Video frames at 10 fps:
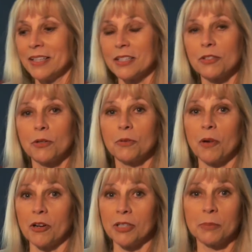So
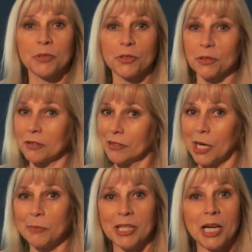our numbers are
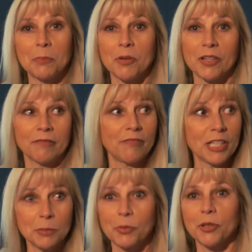coming up on
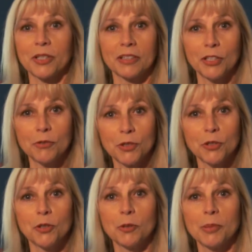Facebook and
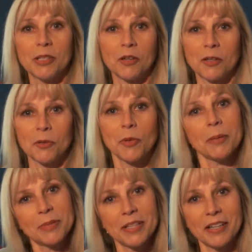YouTube and on our
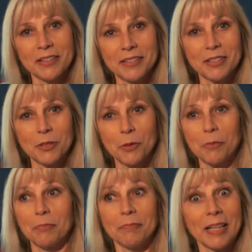website,
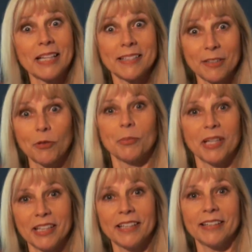so thanks
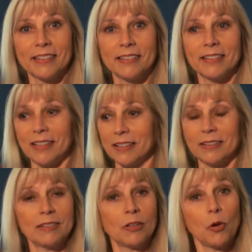everybody, and I
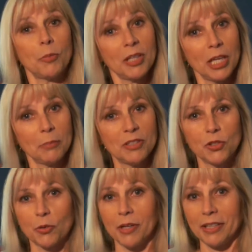hope you keep
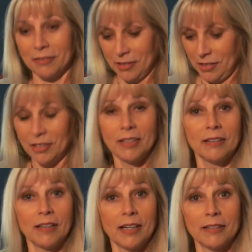enjoying
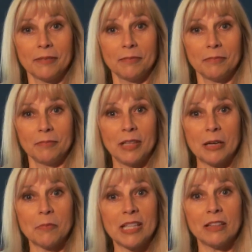
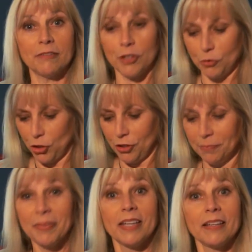them in the
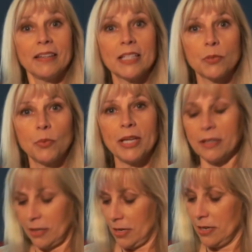future. This
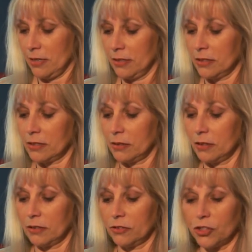week is
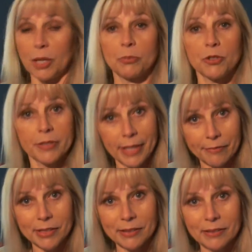Chapter
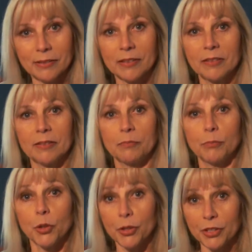7,
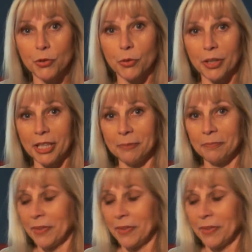Purgatory.